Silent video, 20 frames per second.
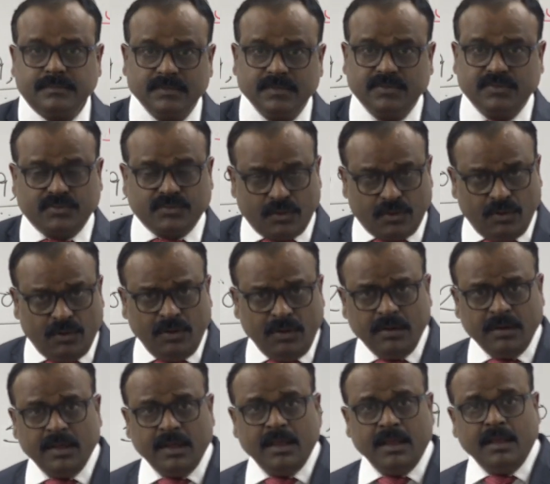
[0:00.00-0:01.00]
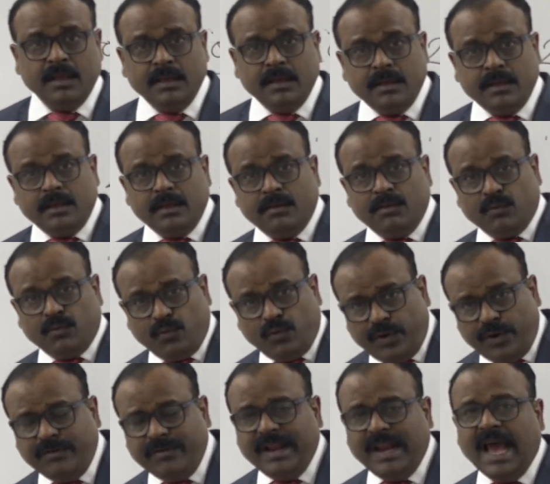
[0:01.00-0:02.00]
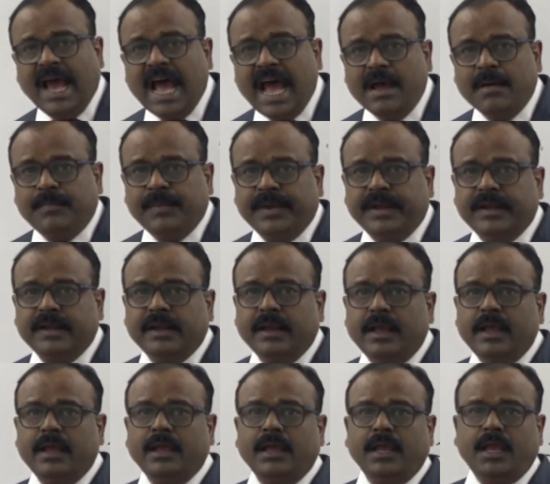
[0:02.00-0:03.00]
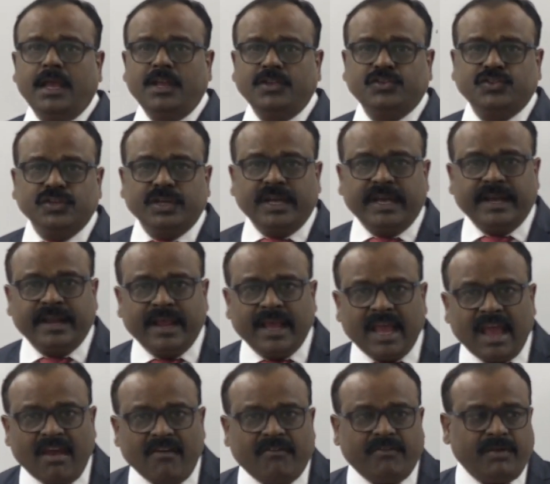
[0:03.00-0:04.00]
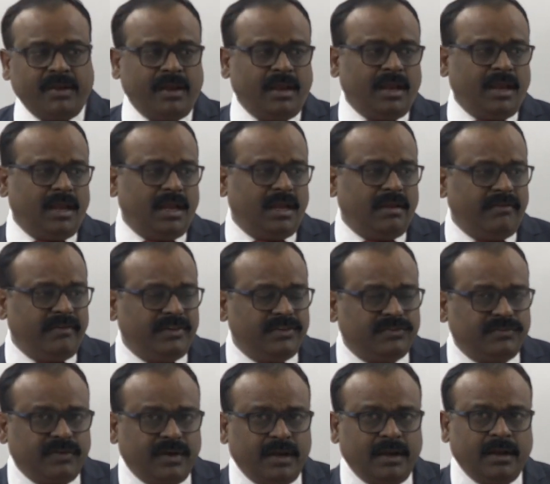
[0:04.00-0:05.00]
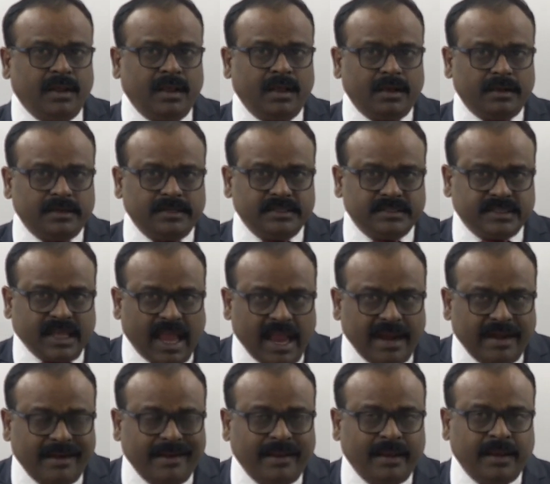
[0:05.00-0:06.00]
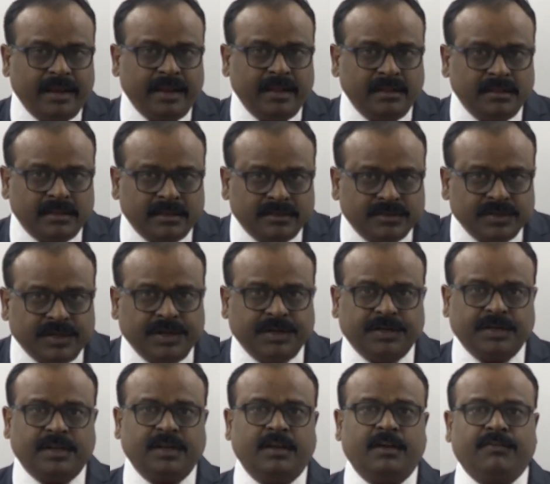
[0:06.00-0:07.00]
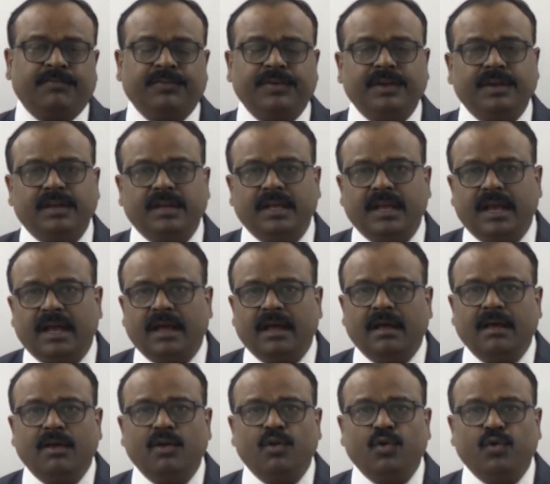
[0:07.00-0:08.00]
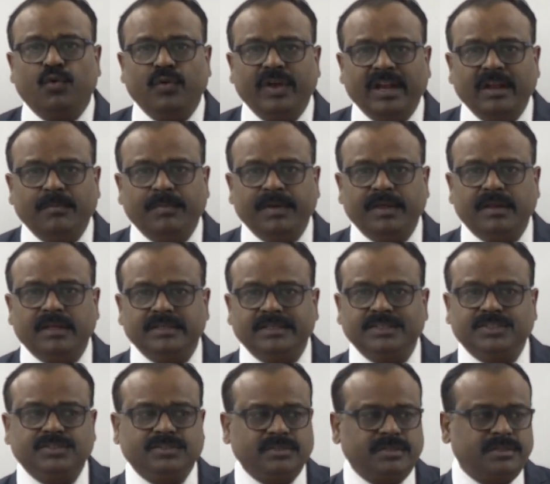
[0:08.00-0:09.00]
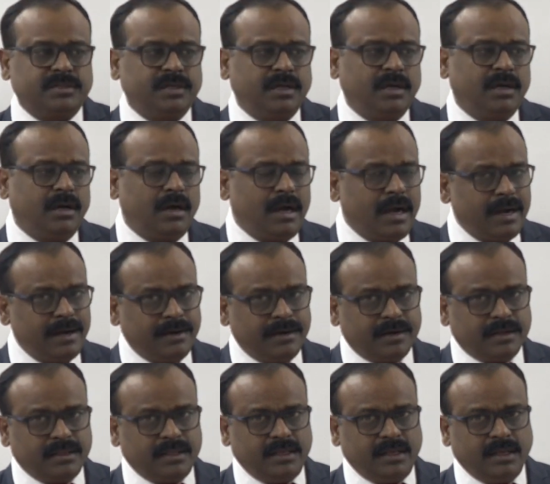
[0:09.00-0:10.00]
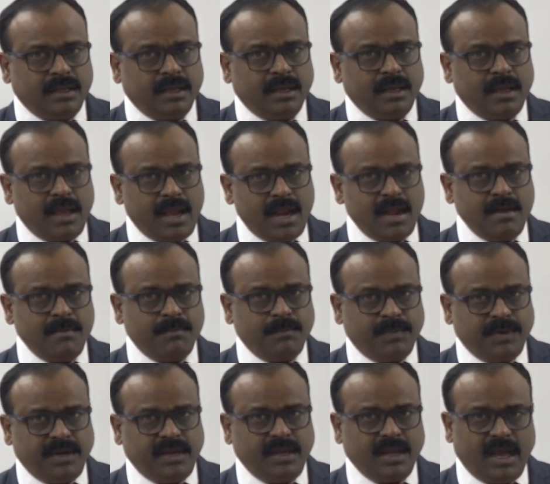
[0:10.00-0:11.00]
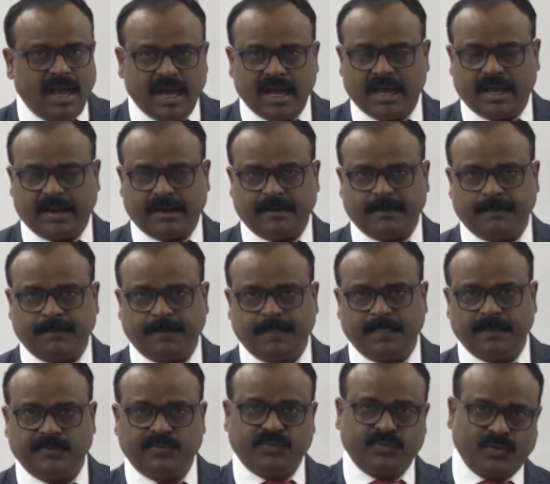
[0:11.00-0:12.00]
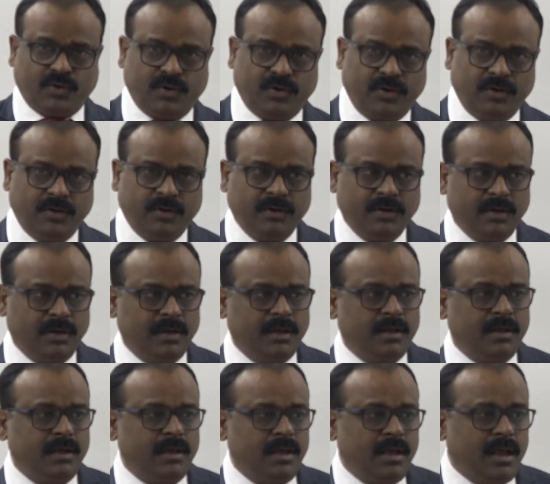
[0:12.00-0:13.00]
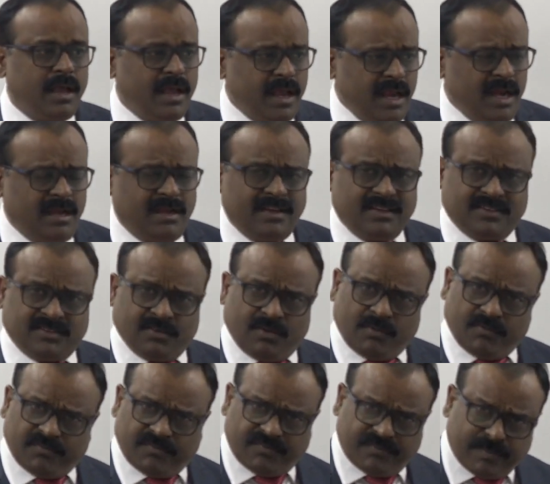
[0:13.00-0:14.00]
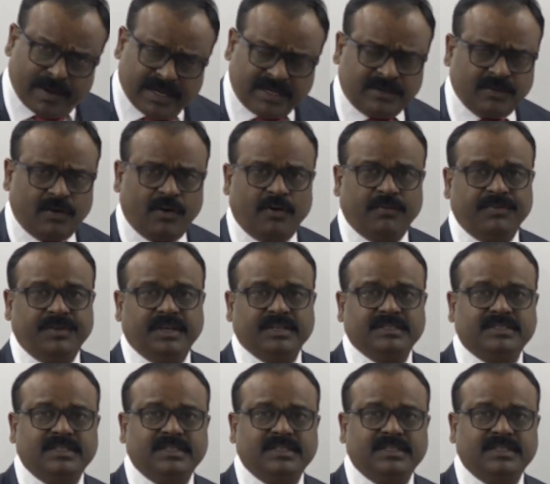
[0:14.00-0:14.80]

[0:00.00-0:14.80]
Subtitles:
So, what will happen? Each and every individual residing in the territory of India will be registered under the NPR. So, it is but obvious